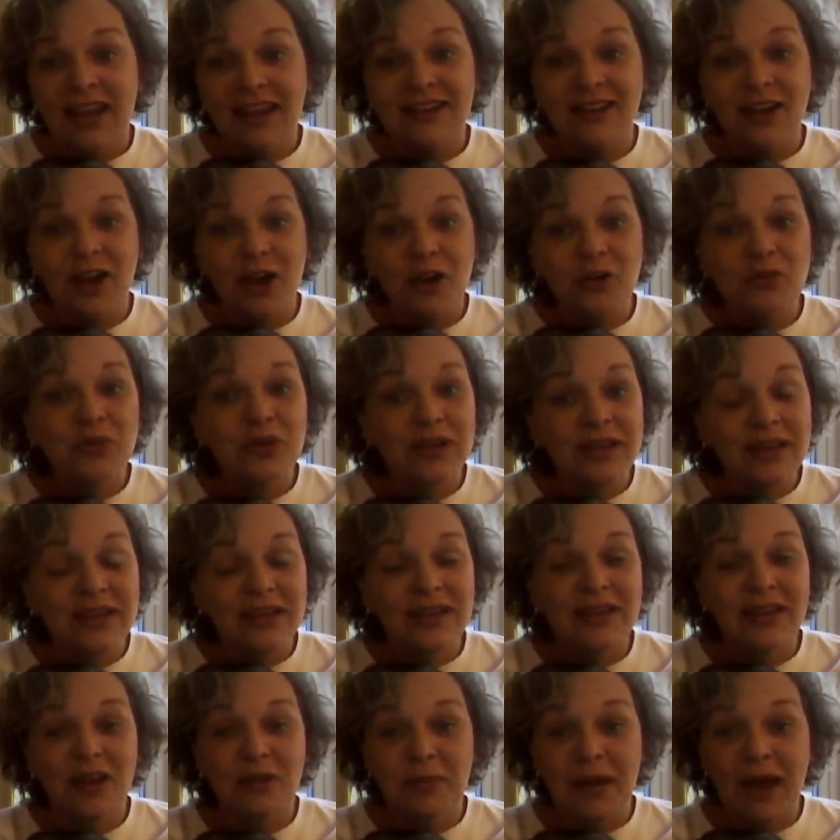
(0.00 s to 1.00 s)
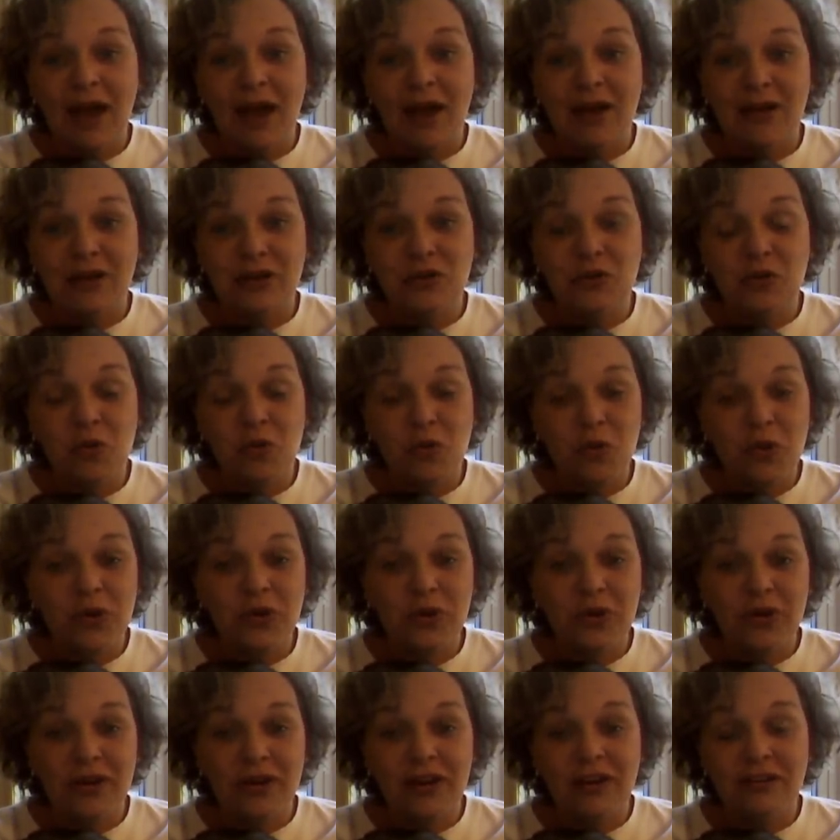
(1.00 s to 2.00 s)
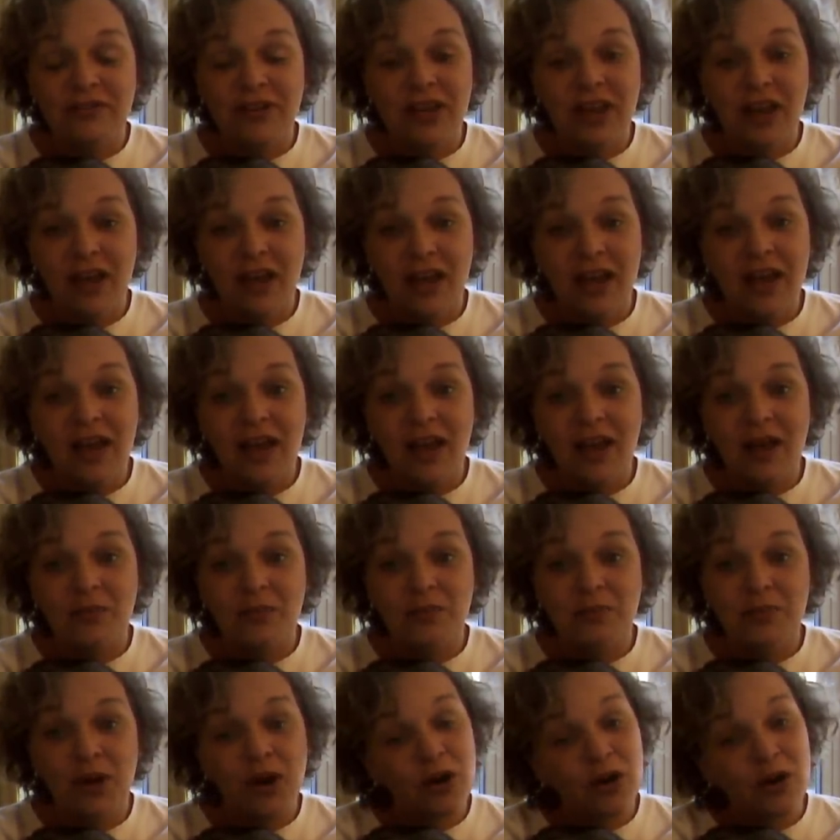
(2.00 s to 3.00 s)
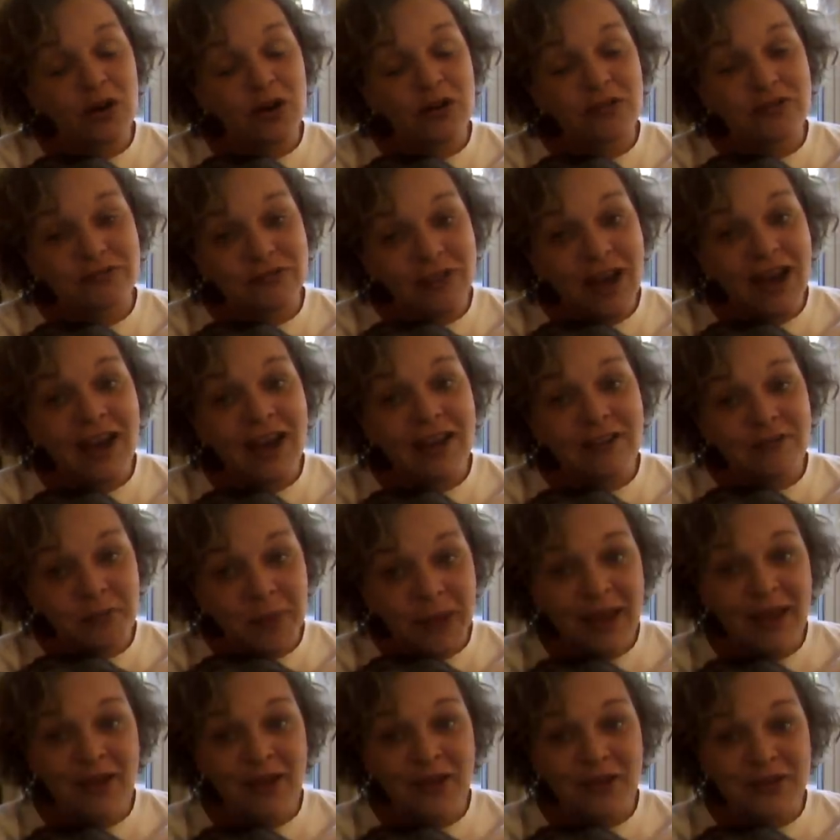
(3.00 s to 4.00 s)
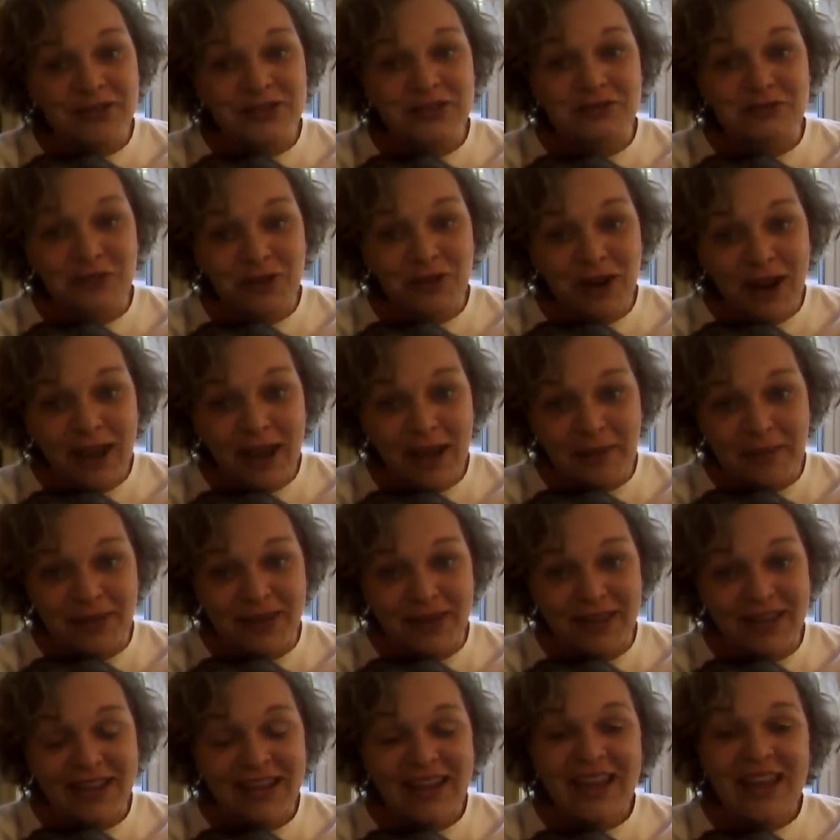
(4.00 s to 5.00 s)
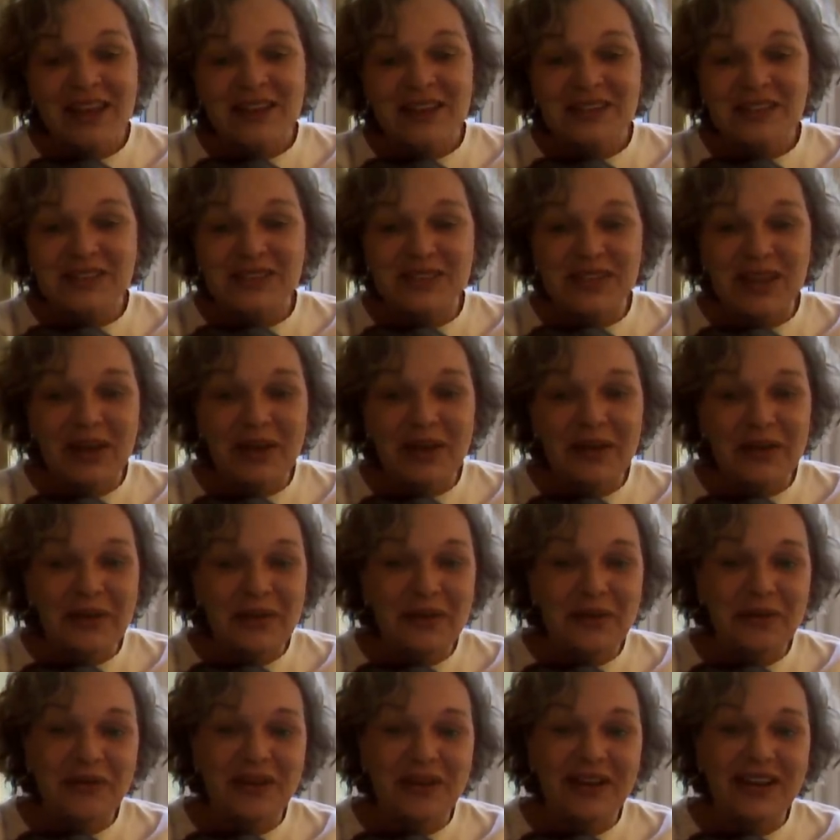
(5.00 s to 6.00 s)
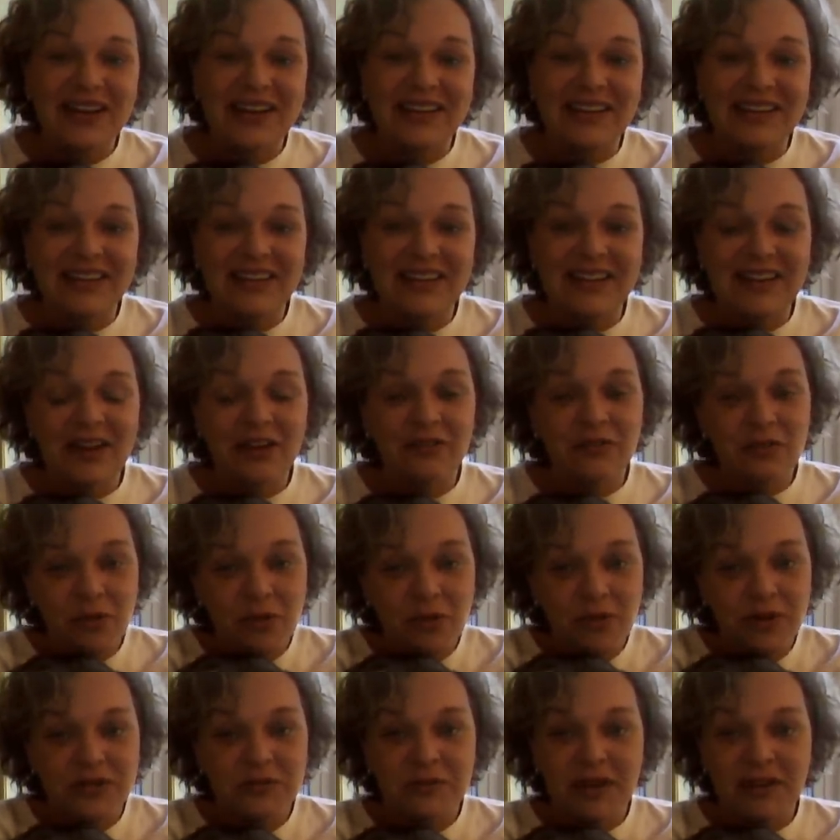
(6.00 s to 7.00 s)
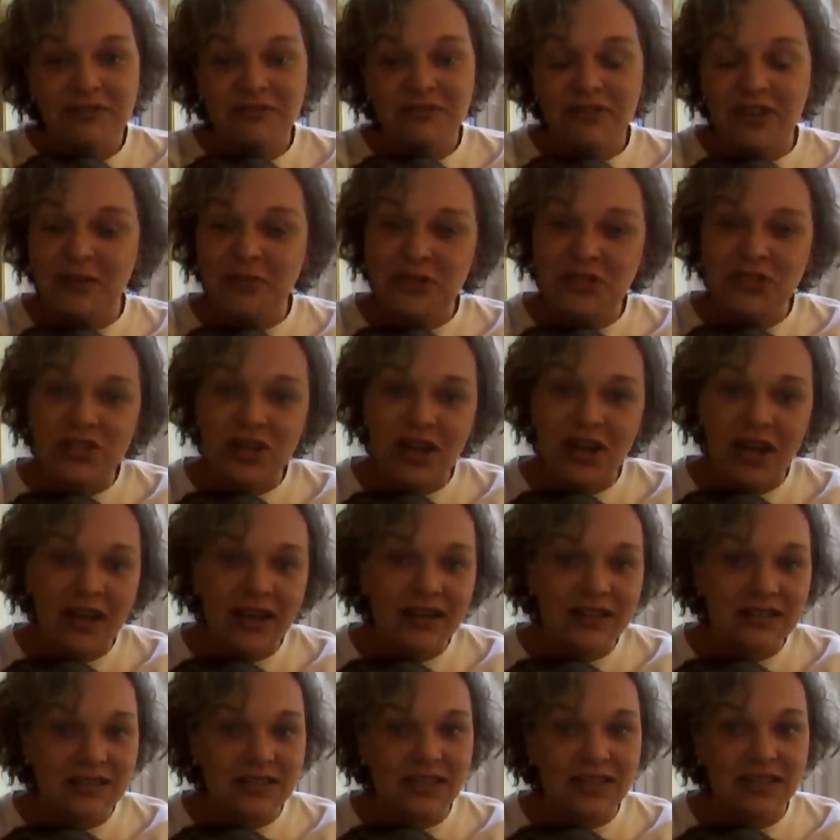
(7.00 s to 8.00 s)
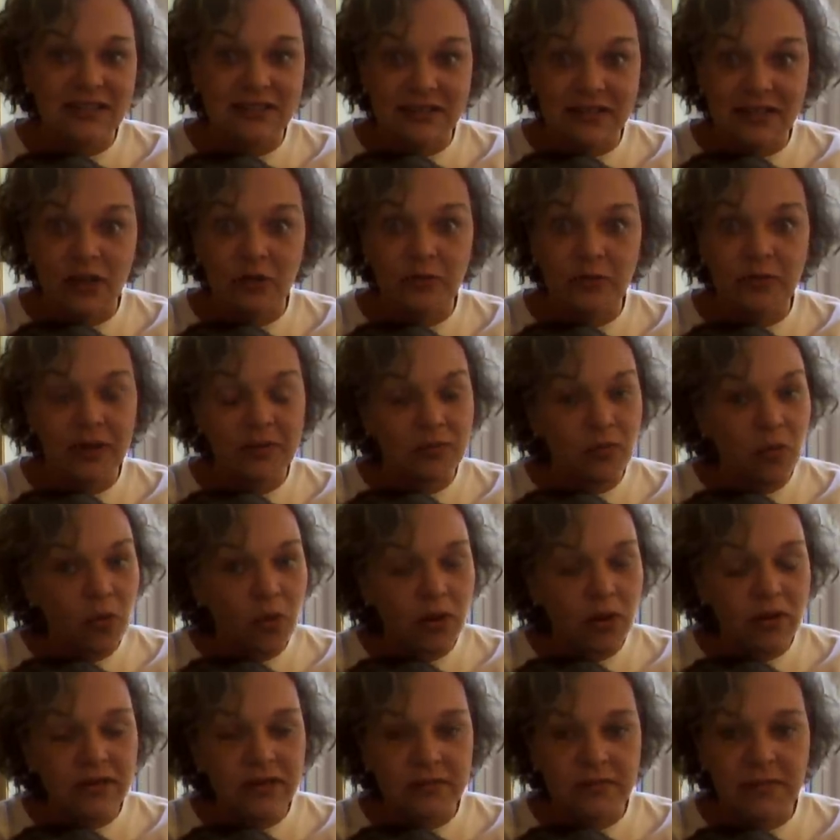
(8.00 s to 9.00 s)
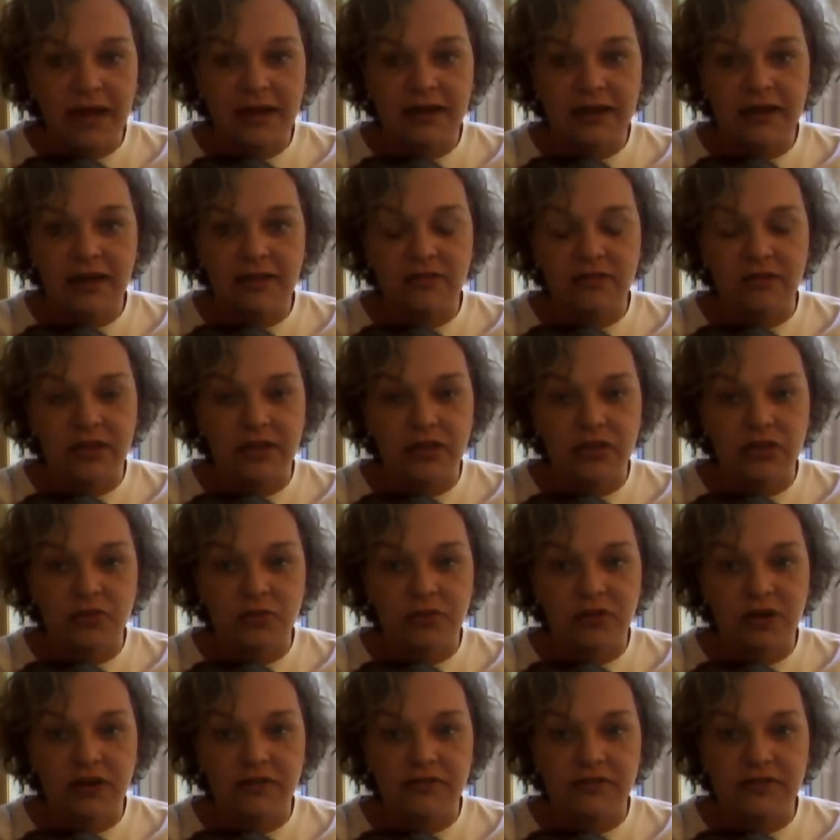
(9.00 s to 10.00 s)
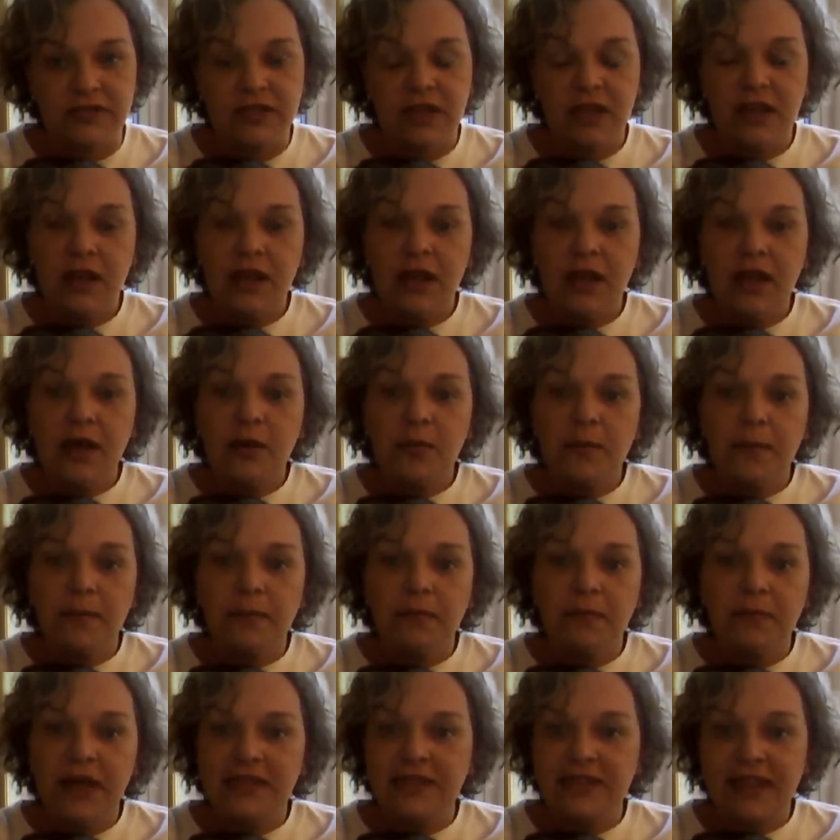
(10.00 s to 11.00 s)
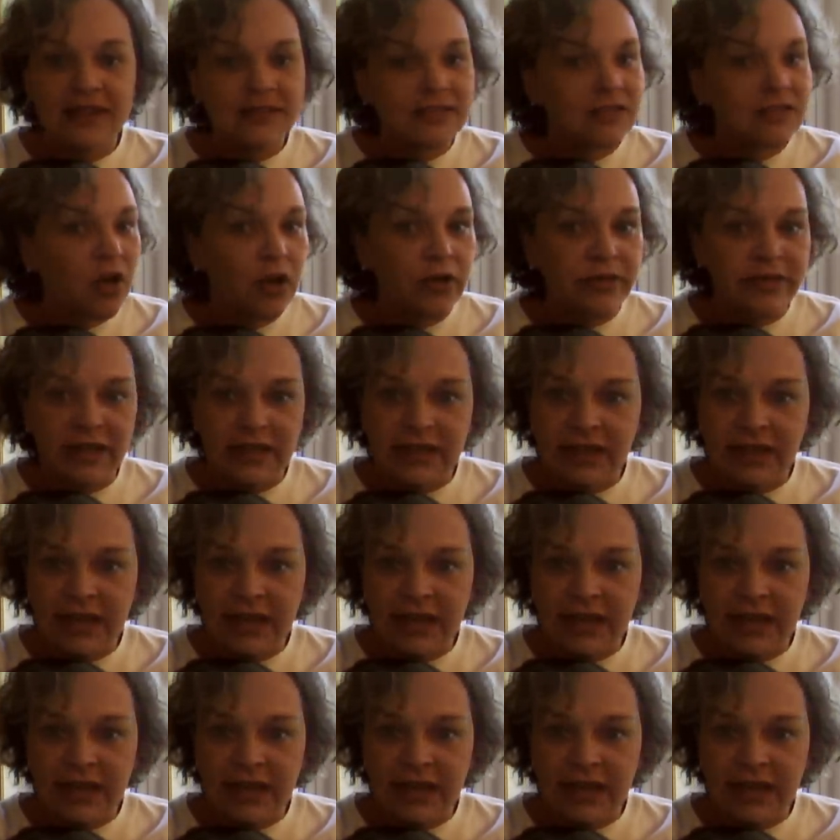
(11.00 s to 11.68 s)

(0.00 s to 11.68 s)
and only about 1/4 cup per 5 pounds of rabbit. So, you know, of course, my Flemish Giants get a little bit more than my Netherland dwarfs, but that's all they